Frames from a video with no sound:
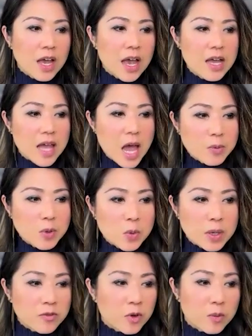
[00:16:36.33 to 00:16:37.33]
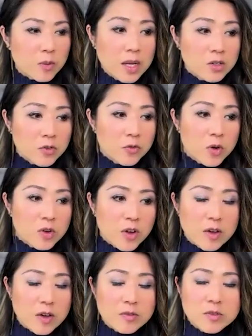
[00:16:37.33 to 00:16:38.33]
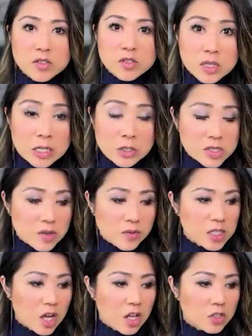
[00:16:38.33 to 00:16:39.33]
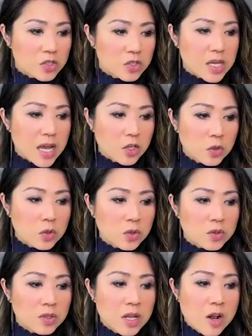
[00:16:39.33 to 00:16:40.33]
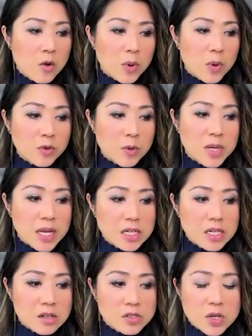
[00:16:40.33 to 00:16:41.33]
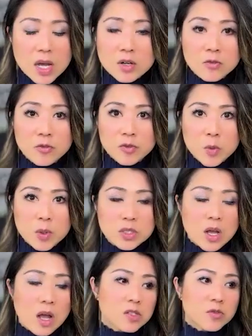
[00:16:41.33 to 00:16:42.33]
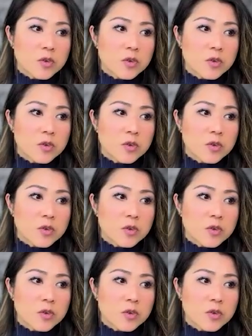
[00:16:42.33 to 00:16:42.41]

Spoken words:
And Apple went from $145 to $170, and Google went from $90 to $151.